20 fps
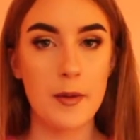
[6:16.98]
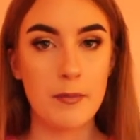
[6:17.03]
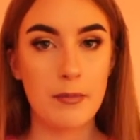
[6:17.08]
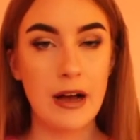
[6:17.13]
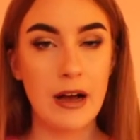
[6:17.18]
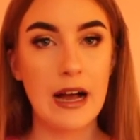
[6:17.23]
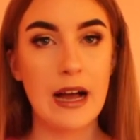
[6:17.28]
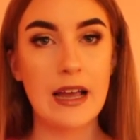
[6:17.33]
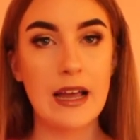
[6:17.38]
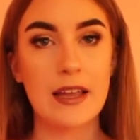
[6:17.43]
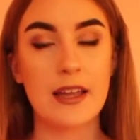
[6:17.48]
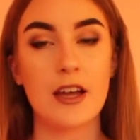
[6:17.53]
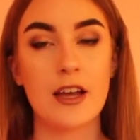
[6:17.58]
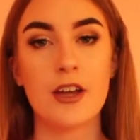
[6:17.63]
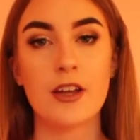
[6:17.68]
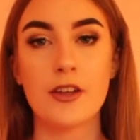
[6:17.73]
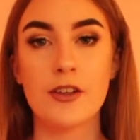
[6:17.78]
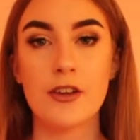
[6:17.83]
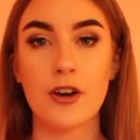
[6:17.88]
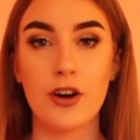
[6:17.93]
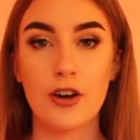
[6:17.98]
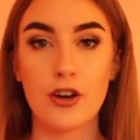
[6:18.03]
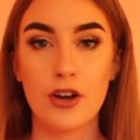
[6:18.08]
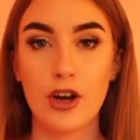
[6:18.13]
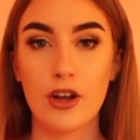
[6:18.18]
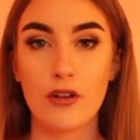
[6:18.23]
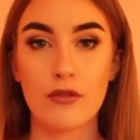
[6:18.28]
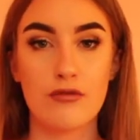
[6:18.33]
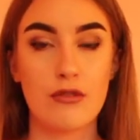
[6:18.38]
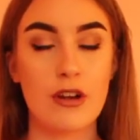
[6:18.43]
buy your
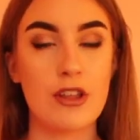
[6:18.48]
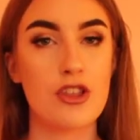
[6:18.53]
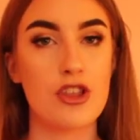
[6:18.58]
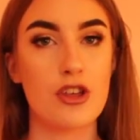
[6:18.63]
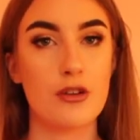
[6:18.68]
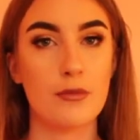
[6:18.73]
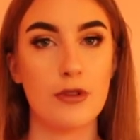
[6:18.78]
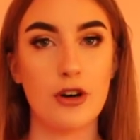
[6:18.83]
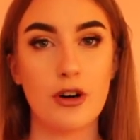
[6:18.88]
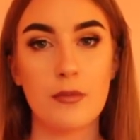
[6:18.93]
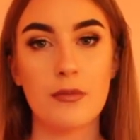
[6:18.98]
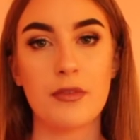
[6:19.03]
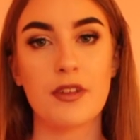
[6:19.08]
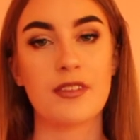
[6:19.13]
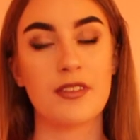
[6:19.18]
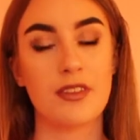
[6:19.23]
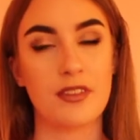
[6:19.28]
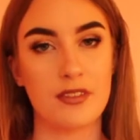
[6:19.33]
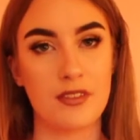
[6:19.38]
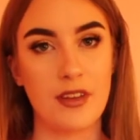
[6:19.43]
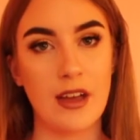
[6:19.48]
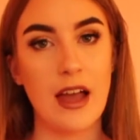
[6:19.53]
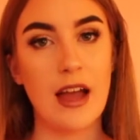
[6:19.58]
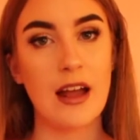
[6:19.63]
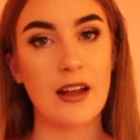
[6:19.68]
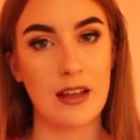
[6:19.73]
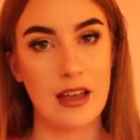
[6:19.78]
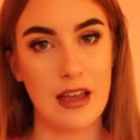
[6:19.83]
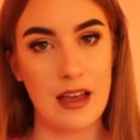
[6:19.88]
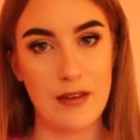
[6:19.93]
girlfriend, your mum, your sister,
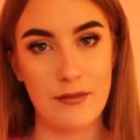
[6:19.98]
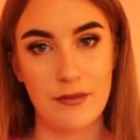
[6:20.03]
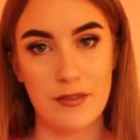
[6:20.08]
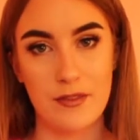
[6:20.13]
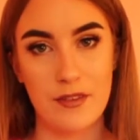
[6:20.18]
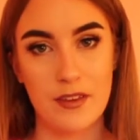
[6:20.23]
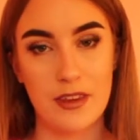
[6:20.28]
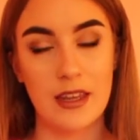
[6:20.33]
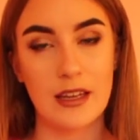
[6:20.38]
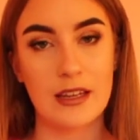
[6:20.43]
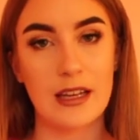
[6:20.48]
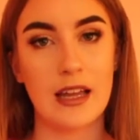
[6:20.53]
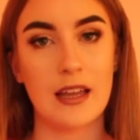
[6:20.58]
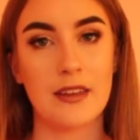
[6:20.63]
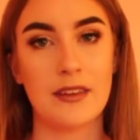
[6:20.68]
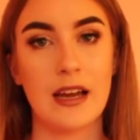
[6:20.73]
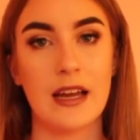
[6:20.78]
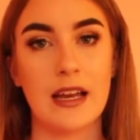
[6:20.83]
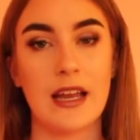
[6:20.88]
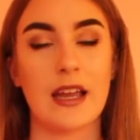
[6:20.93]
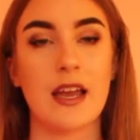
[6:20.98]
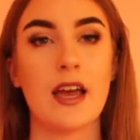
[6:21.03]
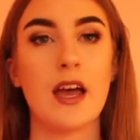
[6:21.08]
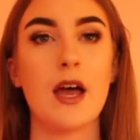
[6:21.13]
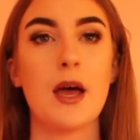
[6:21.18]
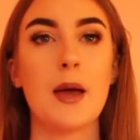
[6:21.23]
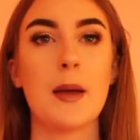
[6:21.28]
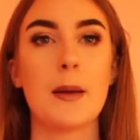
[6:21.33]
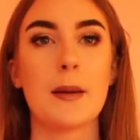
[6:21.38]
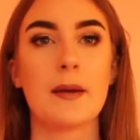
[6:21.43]
everything like that, like
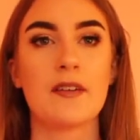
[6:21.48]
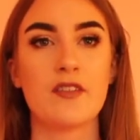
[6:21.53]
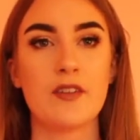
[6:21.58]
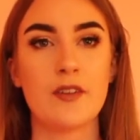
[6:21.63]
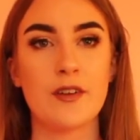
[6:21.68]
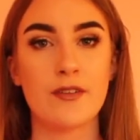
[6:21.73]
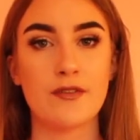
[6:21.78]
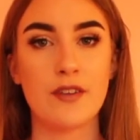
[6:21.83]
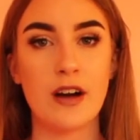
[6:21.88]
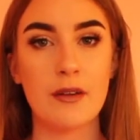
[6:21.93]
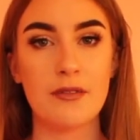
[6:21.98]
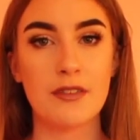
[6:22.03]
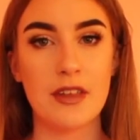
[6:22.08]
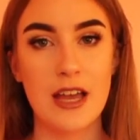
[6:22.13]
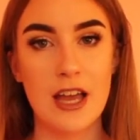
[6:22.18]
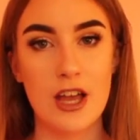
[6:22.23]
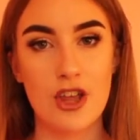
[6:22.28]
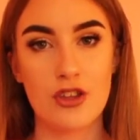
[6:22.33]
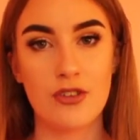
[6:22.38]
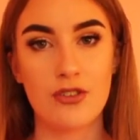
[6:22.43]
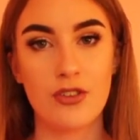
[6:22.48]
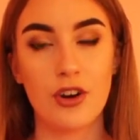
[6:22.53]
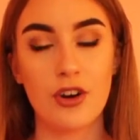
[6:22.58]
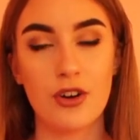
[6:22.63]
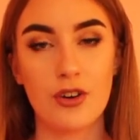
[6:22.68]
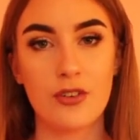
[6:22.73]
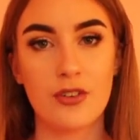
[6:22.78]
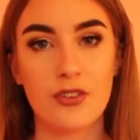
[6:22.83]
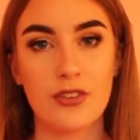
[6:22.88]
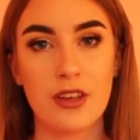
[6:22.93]
foundations or
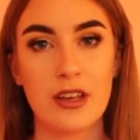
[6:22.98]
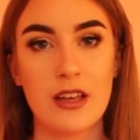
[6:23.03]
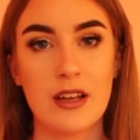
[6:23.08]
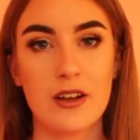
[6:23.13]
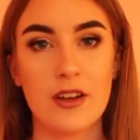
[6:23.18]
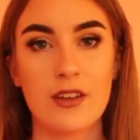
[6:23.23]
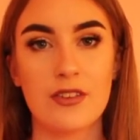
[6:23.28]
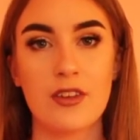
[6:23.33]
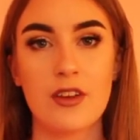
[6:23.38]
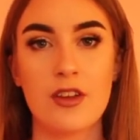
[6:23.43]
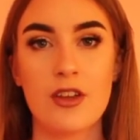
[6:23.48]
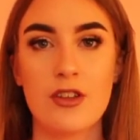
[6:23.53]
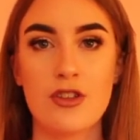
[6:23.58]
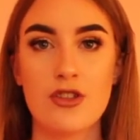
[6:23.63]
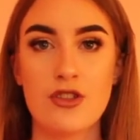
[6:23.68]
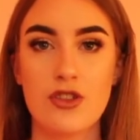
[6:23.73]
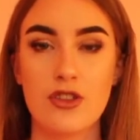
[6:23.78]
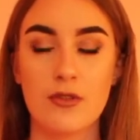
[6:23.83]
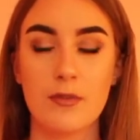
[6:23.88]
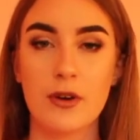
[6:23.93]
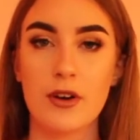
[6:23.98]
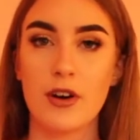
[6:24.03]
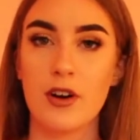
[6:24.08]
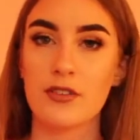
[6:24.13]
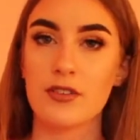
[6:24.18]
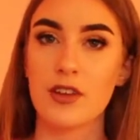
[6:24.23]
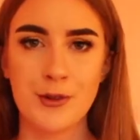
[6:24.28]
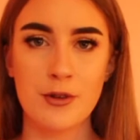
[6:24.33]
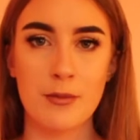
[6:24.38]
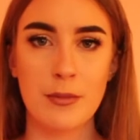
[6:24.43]
concealers, just
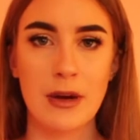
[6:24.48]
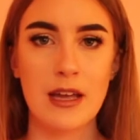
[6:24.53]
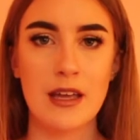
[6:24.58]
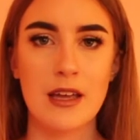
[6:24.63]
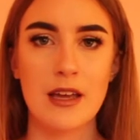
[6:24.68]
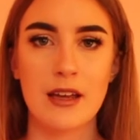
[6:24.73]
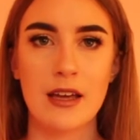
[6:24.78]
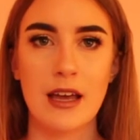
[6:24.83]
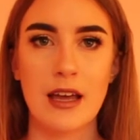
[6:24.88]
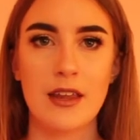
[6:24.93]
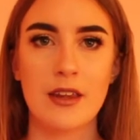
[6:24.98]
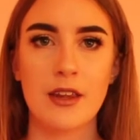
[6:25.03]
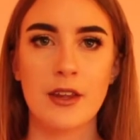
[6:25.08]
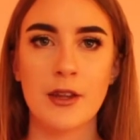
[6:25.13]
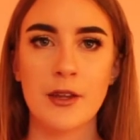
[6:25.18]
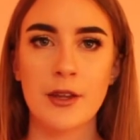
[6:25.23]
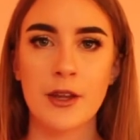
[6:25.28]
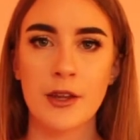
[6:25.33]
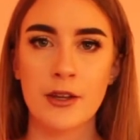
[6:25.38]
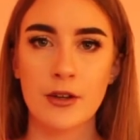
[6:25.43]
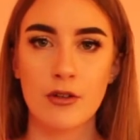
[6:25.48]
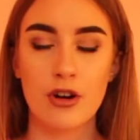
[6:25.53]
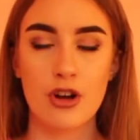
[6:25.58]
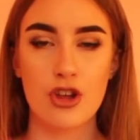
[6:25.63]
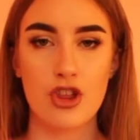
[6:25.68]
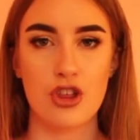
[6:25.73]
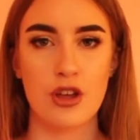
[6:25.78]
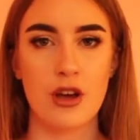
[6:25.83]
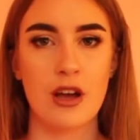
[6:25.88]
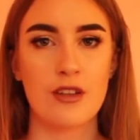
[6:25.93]
because you might get the wrong
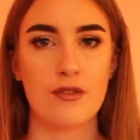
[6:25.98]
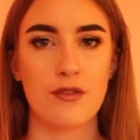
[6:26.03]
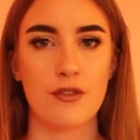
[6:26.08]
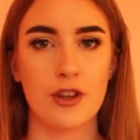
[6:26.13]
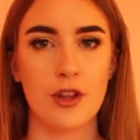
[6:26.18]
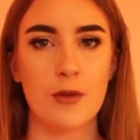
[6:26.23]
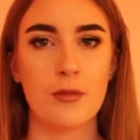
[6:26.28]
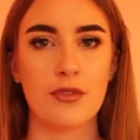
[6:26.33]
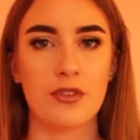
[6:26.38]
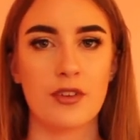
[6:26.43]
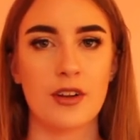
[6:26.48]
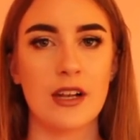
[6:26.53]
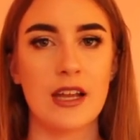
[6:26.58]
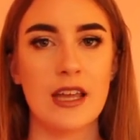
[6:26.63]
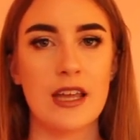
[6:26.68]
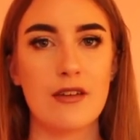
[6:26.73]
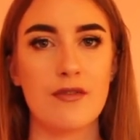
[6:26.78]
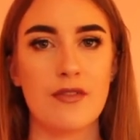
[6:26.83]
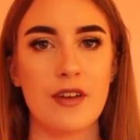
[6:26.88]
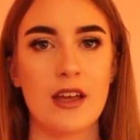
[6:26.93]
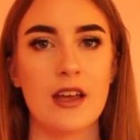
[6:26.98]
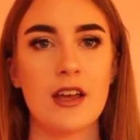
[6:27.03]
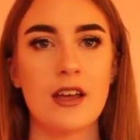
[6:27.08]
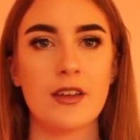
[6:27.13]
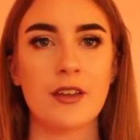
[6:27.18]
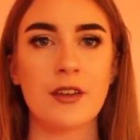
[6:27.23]
shade for them, so leave it